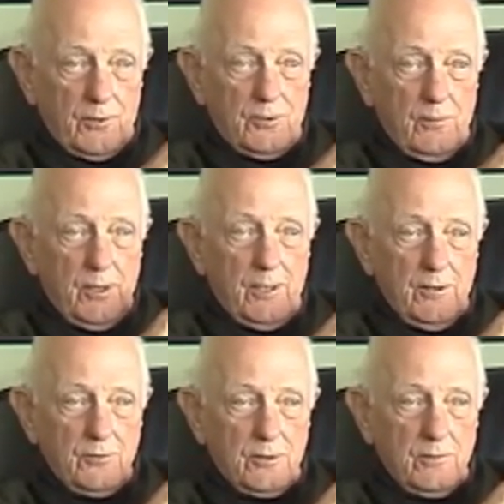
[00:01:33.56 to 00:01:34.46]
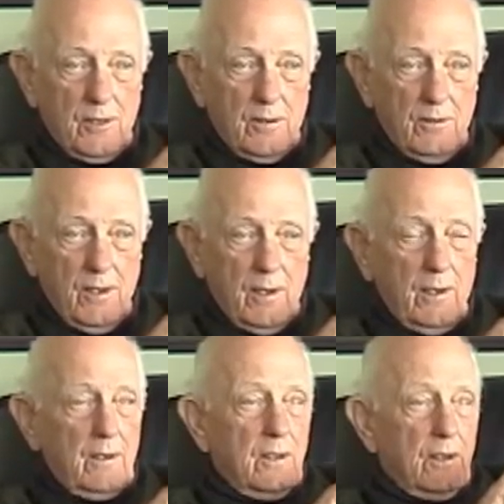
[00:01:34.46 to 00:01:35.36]
for so many years in a row
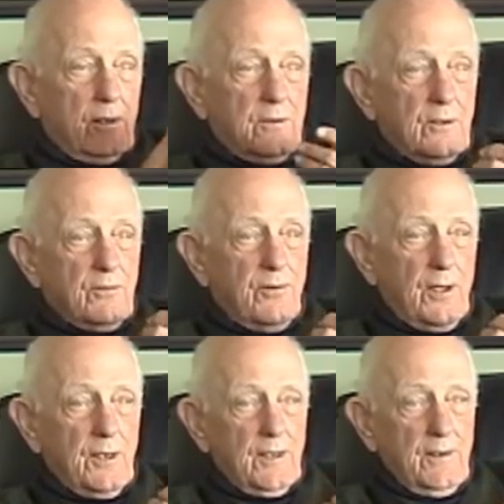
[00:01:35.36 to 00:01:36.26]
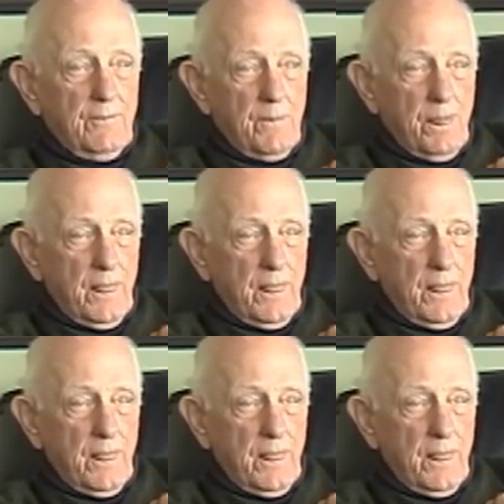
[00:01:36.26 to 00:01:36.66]
until finally